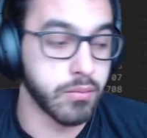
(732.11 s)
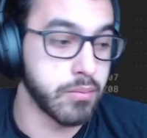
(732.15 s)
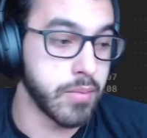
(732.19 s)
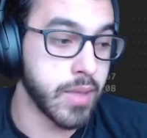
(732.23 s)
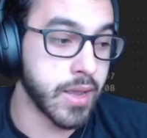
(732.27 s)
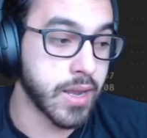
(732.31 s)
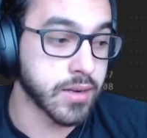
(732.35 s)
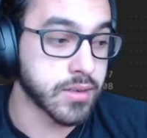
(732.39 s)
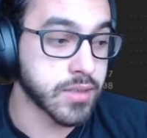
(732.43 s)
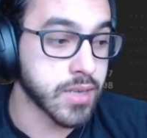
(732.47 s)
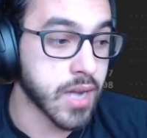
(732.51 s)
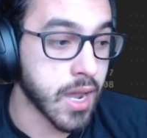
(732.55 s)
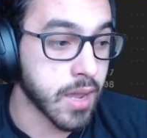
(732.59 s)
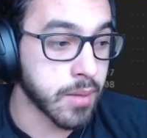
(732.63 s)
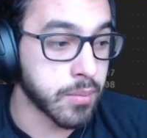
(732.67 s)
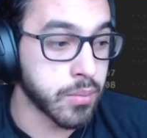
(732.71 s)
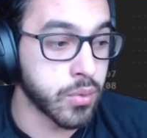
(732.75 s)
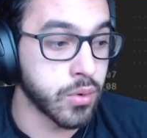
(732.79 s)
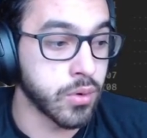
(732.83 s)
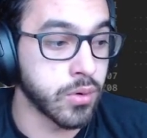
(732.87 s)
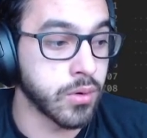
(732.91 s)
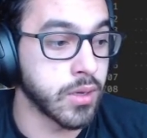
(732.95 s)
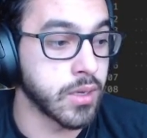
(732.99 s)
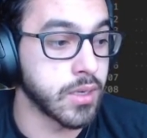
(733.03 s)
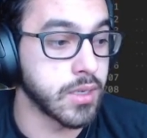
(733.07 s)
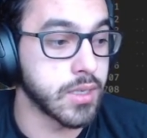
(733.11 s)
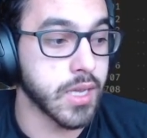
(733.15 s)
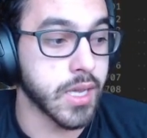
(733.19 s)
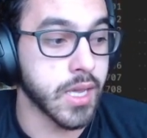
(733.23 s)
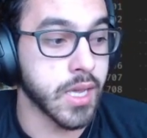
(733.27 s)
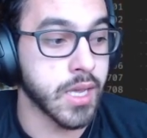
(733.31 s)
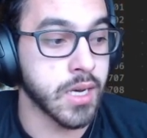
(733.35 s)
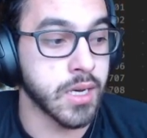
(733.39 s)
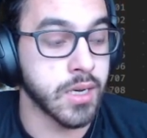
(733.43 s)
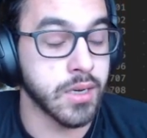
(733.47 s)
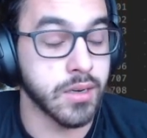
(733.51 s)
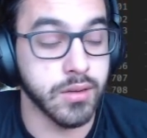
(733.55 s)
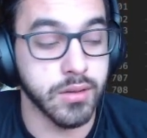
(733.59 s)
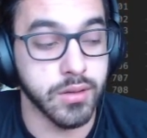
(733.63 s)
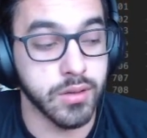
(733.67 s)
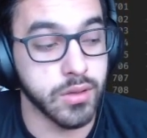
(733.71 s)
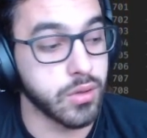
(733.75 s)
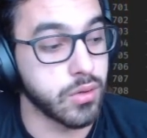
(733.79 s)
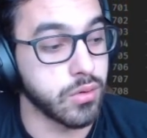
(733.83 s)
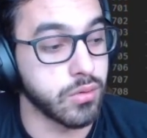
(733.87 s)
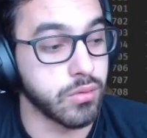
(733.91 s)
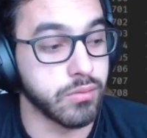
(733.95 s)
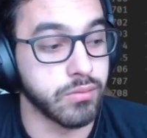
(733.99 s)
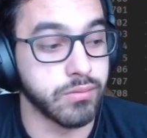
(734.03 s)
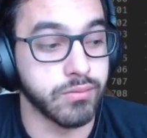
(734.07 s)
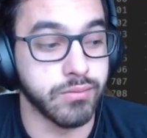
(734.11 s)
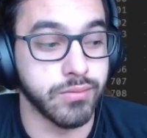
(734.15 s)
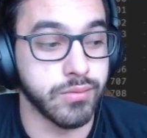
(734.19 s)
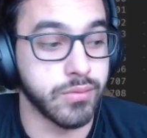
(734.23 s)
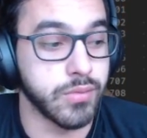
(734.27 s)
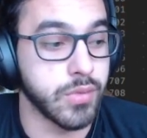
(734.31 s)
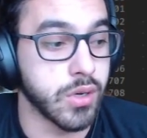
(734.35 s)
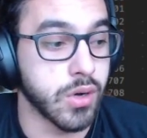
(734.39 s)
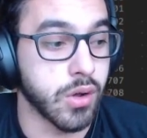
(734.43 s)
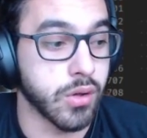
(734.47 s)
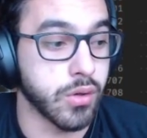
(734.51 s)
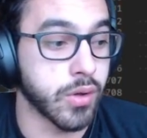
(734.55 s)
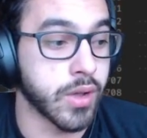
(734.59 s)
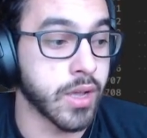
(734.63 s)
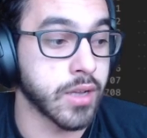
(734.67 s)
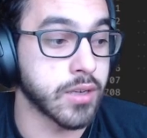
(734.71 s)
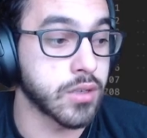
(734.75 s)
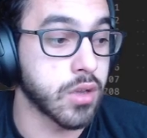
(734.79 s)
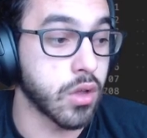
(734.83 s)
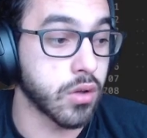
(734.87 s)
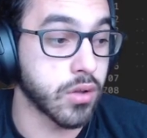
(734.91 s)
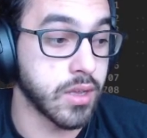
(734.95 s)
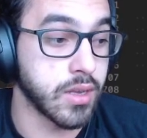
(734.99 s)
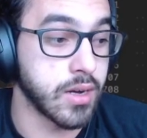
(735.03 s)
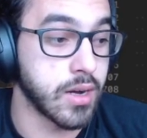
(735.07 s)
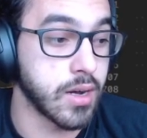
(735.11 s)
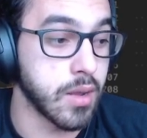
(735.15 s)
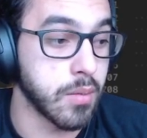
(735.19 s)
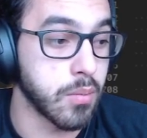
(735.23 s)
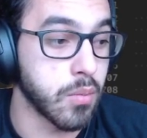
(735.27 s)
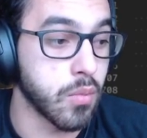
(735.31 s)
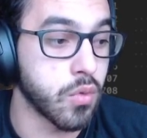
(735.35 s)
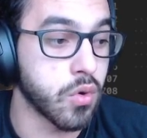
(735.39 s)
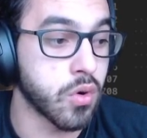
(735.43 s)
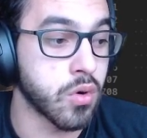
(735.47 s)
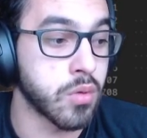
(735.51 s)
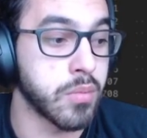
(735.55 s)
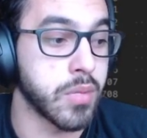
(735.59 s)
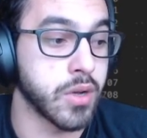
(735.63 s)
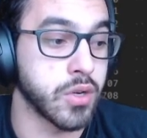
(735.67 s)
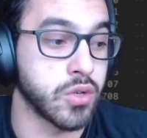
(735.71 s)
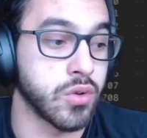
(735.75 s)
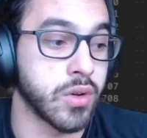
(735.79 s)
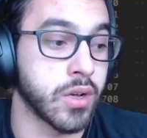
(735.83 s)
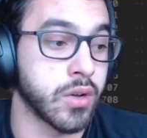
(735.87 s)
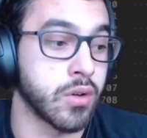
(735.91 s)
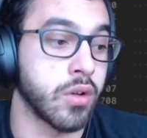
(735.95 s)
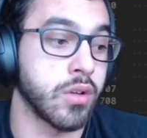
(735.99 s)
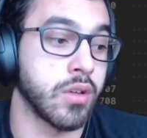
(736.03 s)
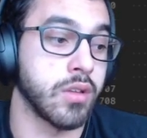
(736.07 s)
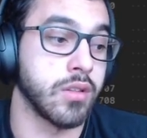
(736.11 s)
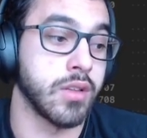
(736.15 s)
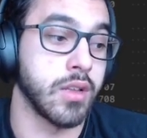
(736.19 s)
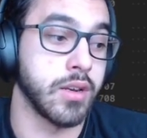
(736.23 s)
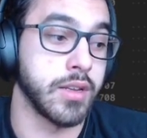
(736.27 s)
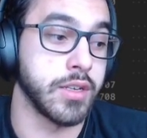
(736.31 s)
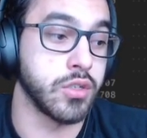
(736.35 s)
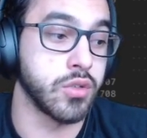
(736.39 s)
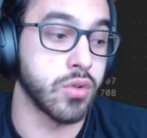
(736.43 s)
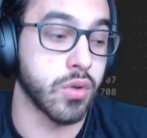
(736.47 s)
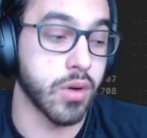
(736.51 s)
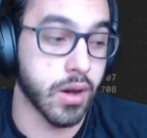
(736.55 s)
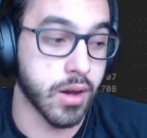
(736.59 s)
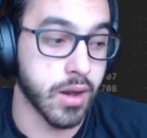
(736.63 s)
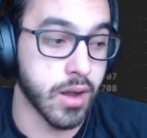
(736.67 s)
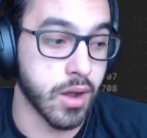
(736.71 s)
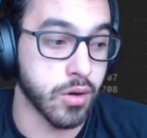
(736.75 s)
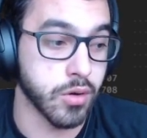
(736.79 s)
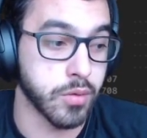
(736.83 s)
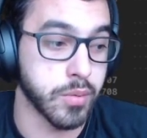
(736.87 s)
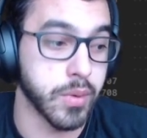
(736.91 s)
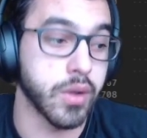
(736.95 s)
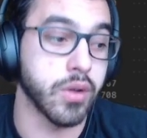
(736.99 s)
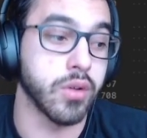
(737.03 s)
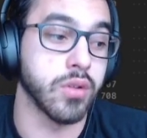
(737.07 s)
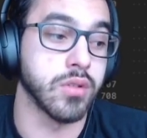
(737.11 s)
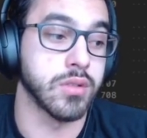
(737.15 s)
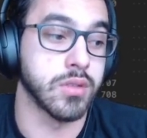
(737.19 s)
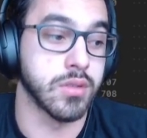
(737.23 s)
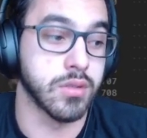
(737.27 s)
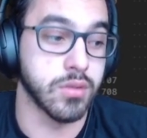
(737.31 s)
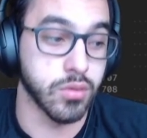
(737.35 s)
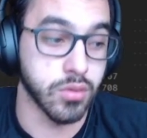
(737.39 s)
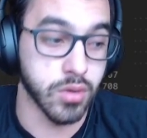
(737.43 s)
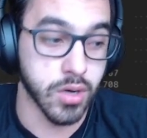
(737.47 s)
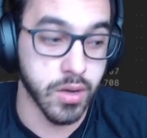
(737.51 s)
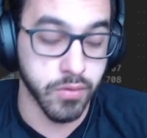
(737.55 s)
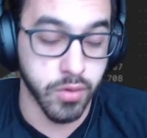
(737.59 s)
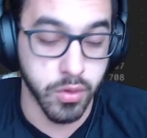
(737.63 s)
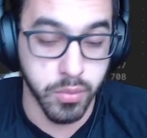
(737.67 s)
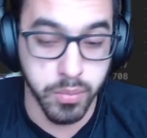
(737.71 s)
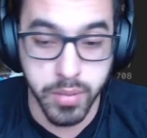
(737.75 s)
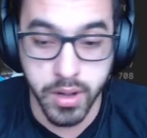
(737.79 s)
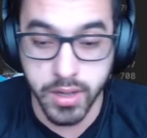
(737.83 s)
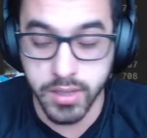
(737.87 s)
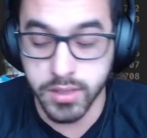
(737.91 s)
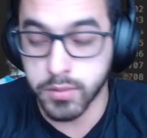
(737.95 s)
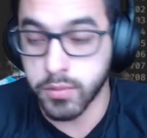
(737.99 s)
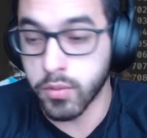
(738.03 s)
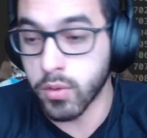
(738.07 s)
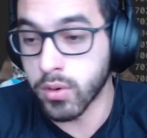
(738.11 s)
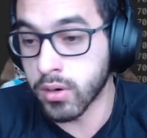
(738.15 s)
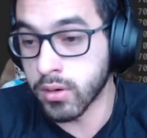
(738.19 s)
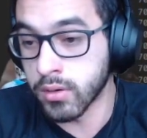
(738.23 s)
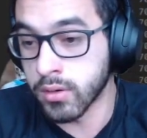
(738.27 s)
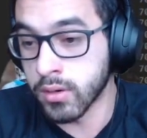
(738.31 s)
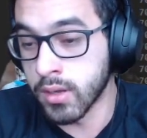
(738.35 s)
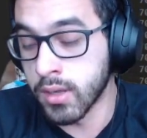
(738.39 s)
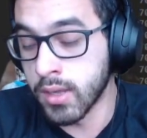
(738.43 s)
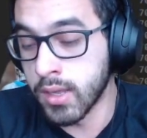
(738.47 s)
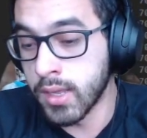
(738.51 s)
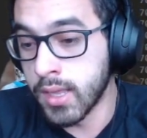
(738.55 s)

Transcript: make a typo, and then you can't log in anymore, but you cannot delete your account because you don't have your password.